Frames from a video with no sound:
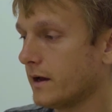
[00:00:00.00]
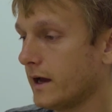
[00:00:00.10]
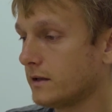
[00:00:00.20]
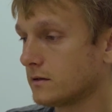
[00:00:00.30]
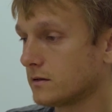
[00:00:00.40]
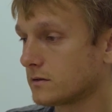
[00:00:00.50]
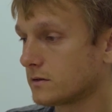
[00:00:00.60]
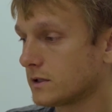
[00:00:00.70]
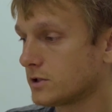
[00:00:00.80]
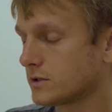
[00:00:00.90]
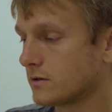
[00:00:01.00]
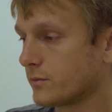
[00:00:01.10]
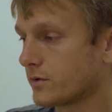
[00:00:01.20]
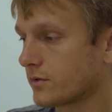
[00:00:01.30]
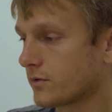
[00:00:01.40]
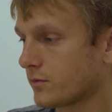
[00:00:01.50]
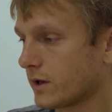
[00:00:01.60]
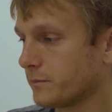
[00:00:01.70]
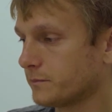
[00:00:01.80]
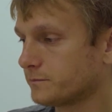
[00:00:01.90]
and the digit number 3.
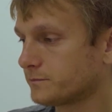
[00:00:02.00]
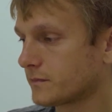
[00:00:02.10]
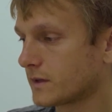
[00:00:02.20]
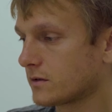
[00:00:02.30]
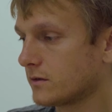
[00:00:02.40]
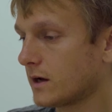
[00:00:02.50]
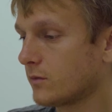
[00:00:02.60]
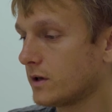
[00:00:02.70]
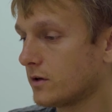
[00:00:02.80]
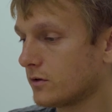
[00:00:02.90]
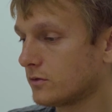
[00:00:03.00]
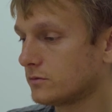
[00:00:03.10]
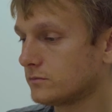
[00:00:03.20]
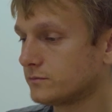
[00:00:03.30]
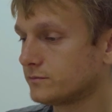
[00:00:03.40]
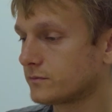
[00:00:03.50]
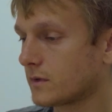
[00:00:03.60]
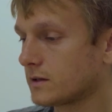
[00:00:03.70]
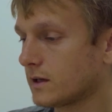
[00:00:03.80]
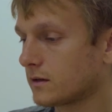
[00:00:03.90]
So now we know
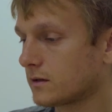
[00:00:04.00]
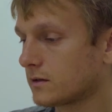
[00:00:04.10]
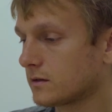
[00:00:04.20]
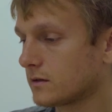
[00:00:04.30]
that